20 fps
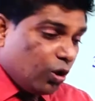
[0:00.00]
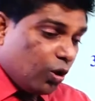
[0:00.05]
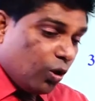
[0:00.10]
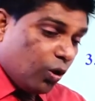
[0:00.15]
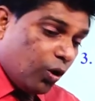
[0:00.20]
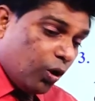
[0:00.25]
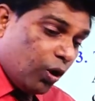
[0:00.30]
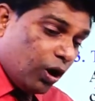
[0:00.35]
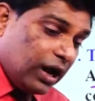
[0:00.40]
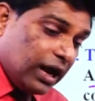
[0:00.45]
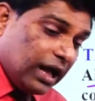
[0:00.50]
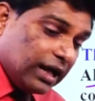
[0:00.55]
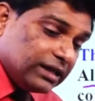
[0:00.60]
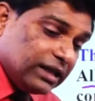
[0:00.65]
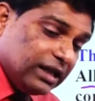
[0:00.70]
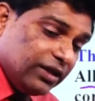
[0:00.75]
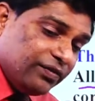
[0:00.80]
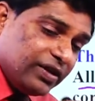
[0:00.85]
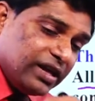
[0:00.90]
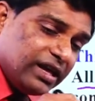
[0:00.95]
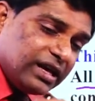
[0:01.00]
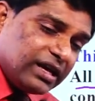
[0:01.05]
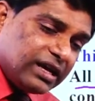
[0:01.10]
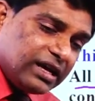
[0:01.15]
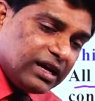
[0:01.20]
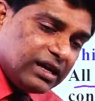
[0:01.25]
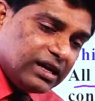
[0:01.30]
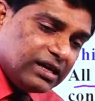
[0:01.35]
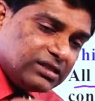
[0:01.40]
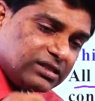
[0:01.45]
all other
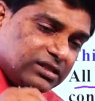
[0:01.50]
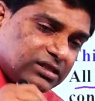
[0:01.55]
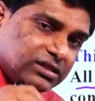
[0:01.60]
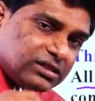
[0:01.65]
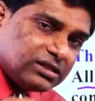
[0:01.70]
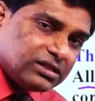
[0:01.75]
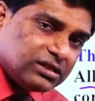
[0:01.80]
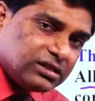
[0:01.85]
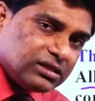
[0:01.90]
vehicles